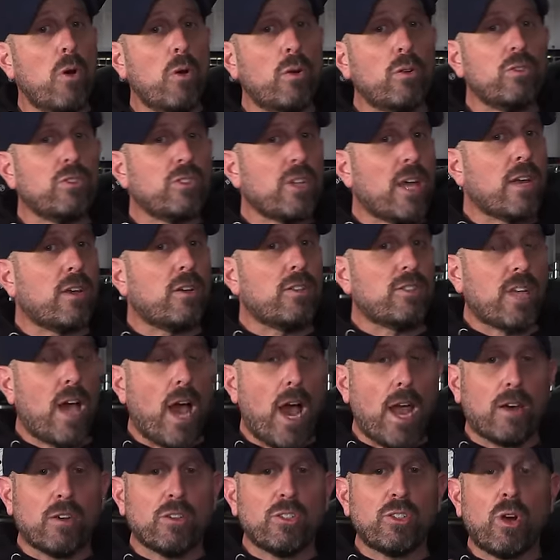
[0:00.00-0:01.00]
motorcycle
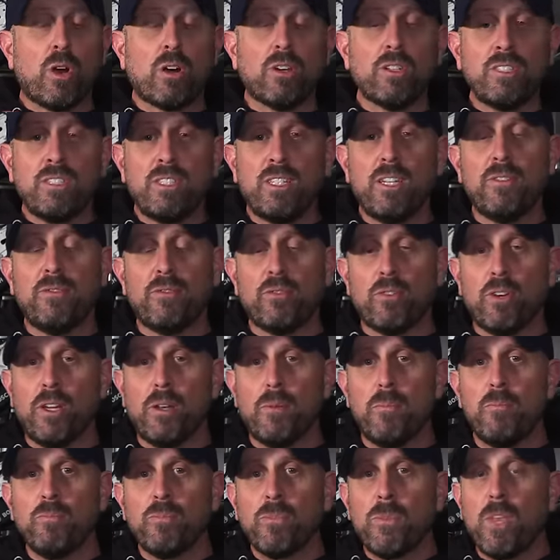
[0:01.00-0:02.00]
tires are different.